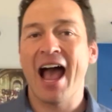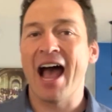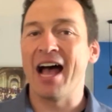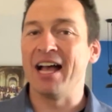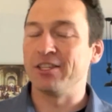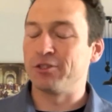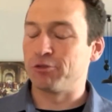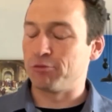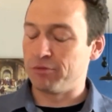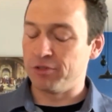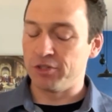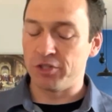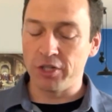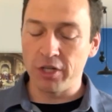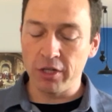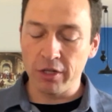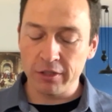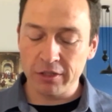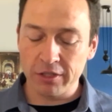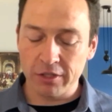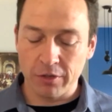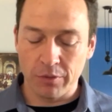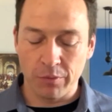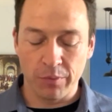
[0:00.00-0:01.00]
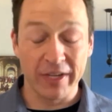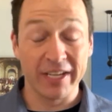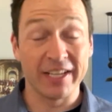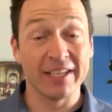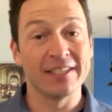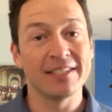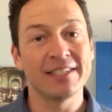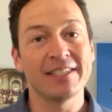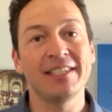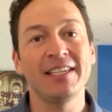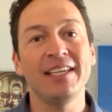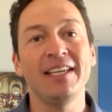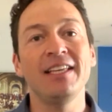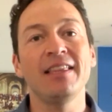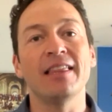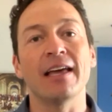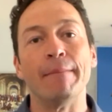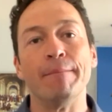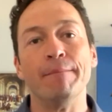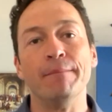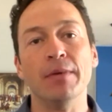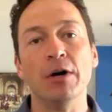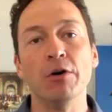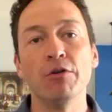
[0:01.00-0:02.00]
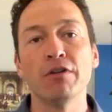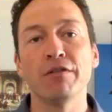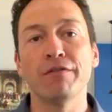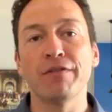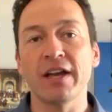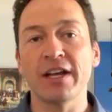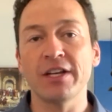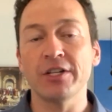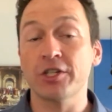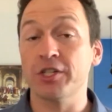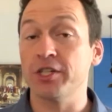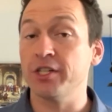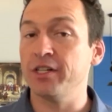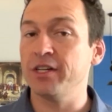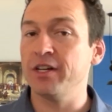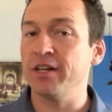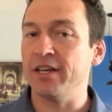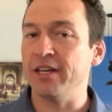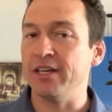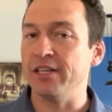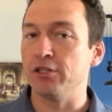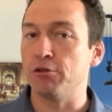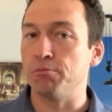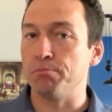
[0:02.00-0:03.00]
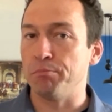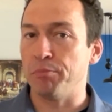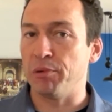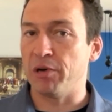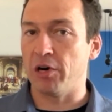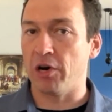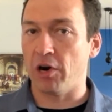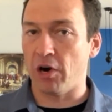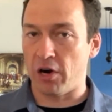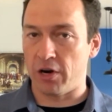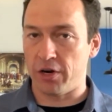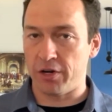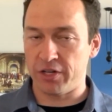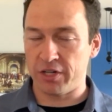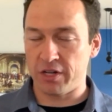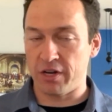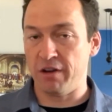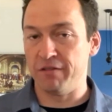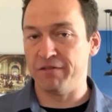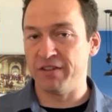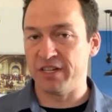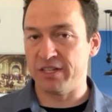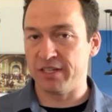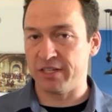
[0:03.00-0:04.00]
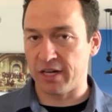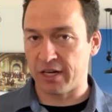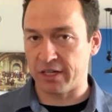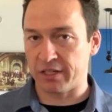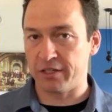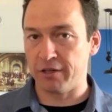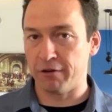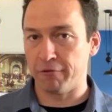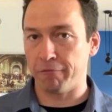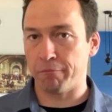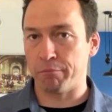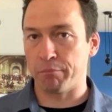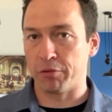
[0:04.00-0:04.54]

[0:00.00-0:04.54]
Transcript: As a result, we can see that motivation is part of inductive